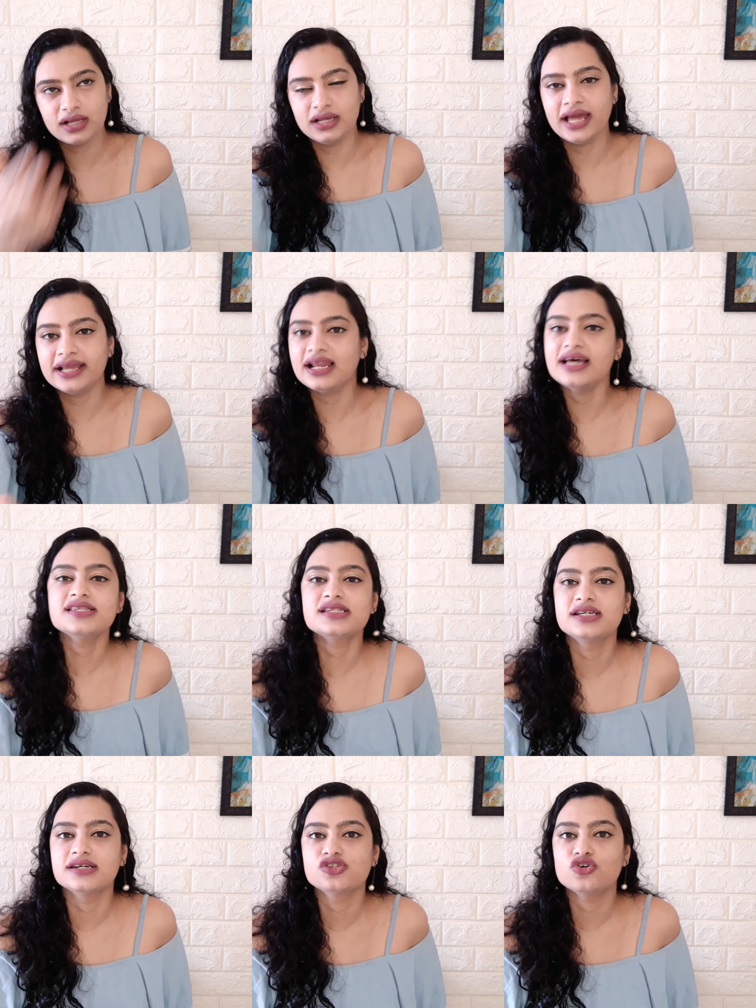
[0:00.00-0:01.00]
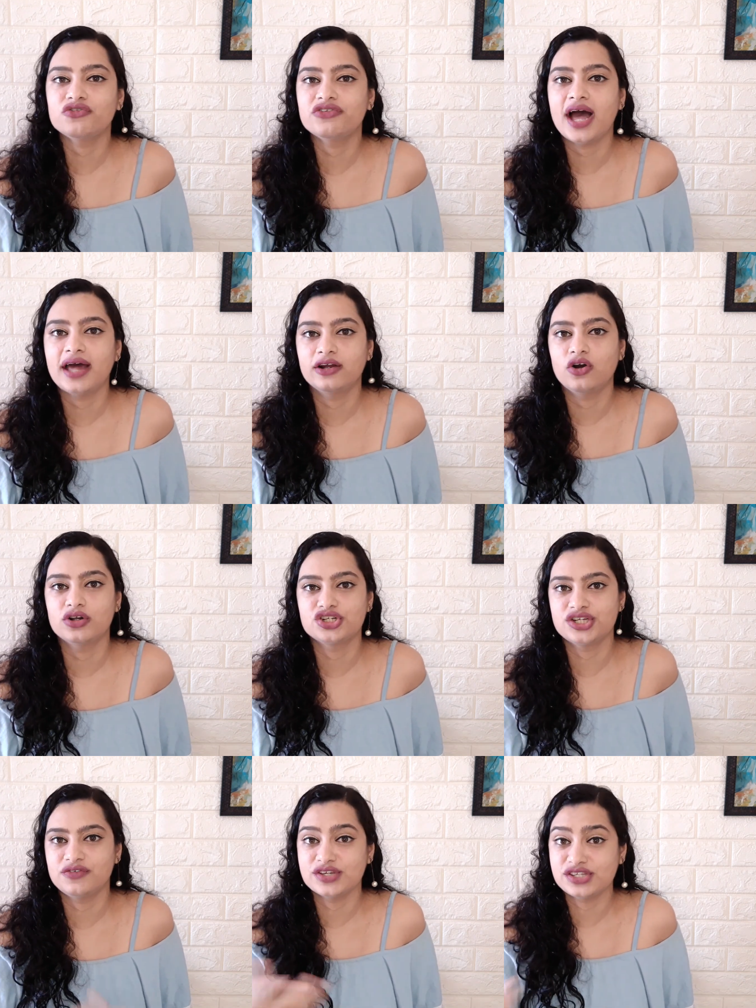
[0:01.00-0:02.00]
like last year, Sofia Aragon,
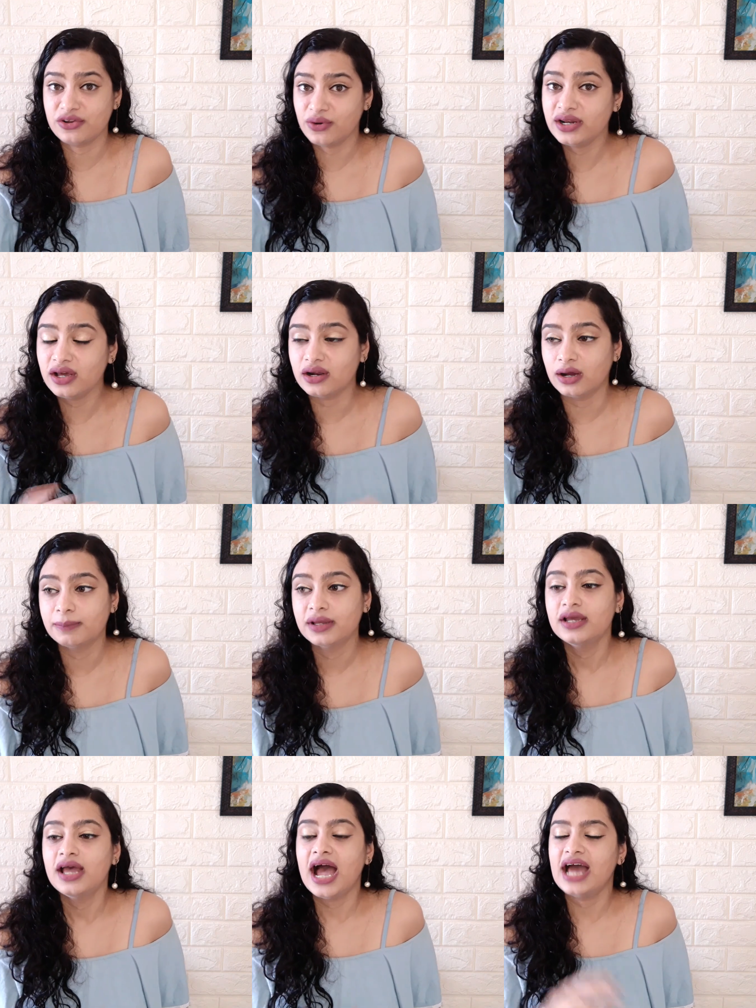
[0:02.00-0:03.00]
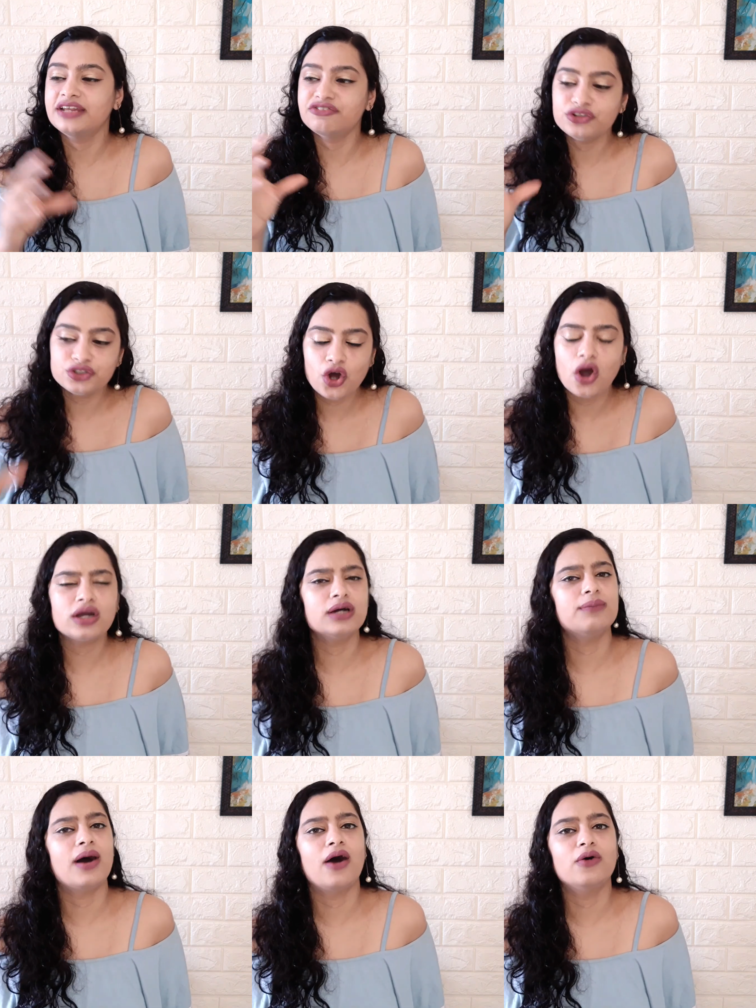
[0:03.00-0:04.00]
she was the runner-up. And if you talk
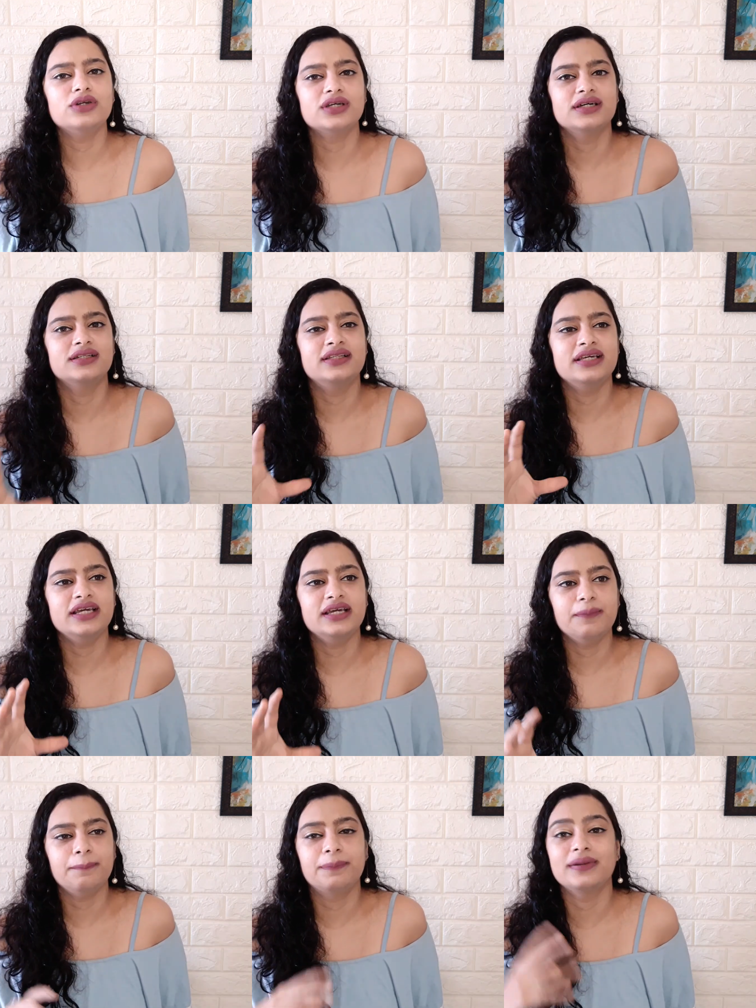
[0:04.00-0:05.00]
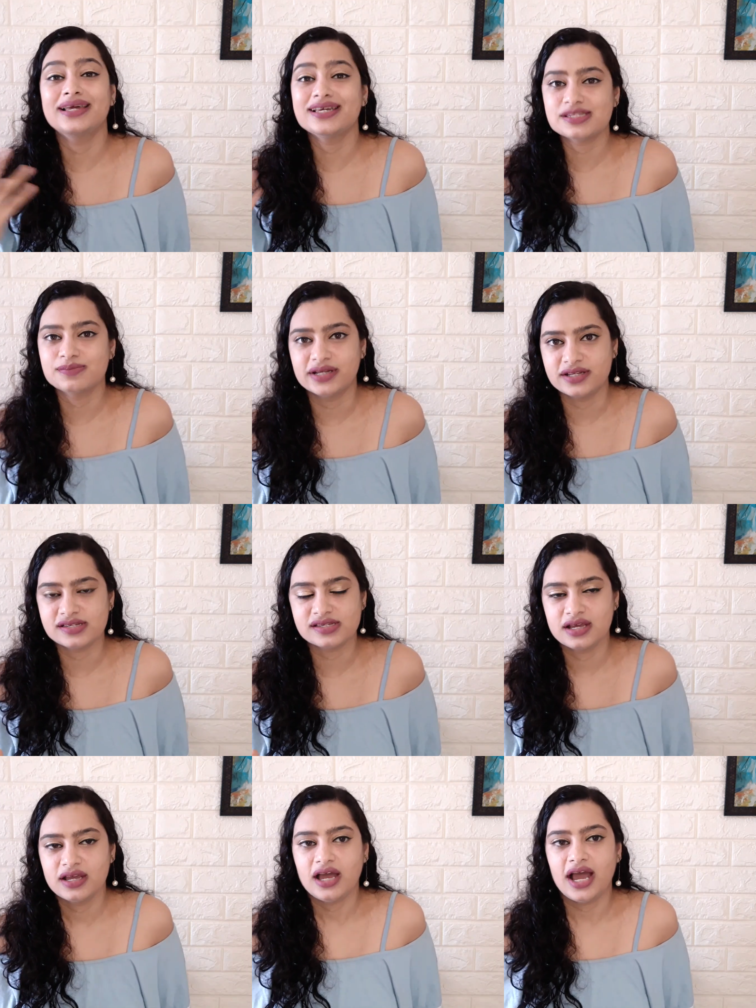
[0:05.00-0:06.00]
about the
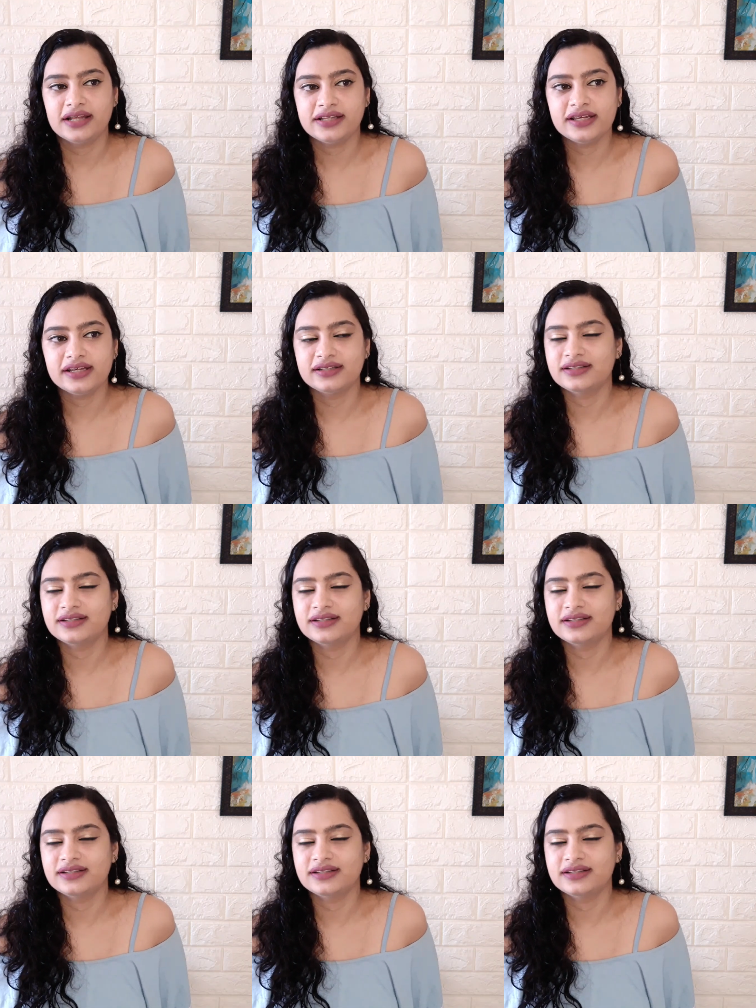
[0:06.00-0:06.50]
placements, I think